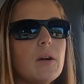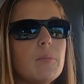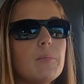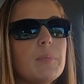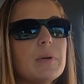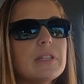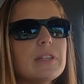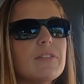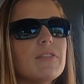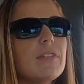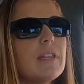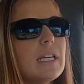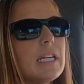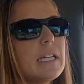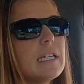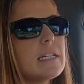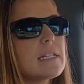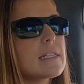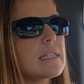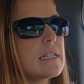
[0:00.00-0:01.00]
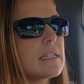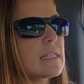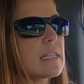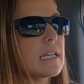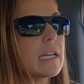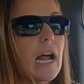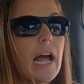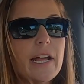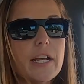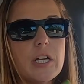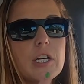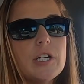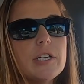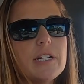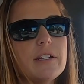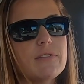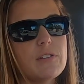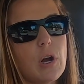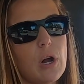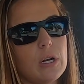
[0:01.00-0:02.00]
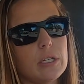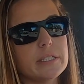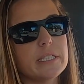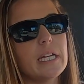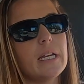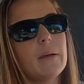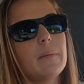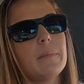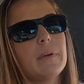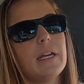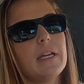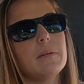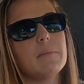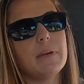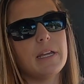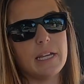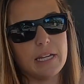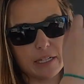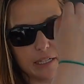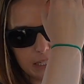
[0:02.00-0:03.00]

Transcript: But the thing is that I could have called him and made